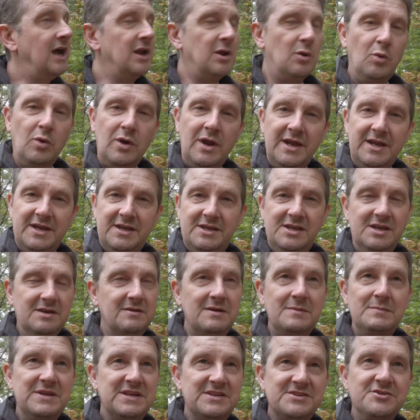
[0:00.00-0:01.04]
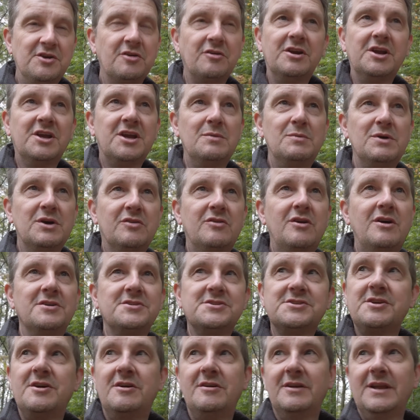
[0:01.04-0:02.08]
And all I, I mean, it's not going to come
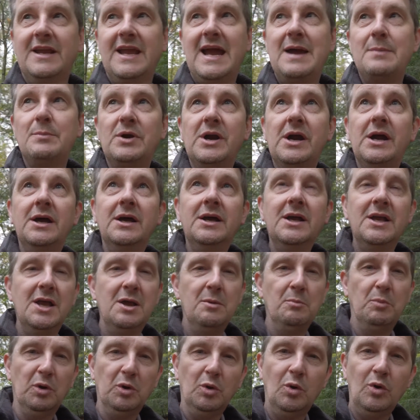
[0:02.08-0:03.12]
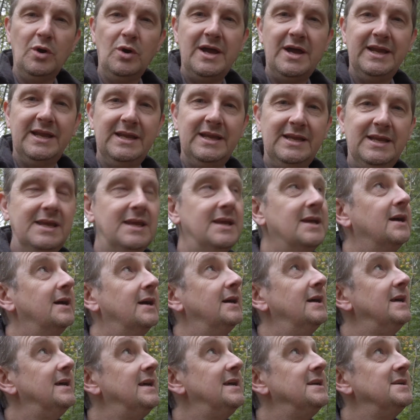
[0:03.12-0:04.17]
across on camera, but all I can
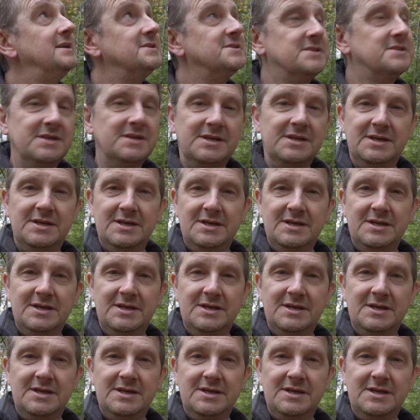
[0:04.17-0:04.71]
hear is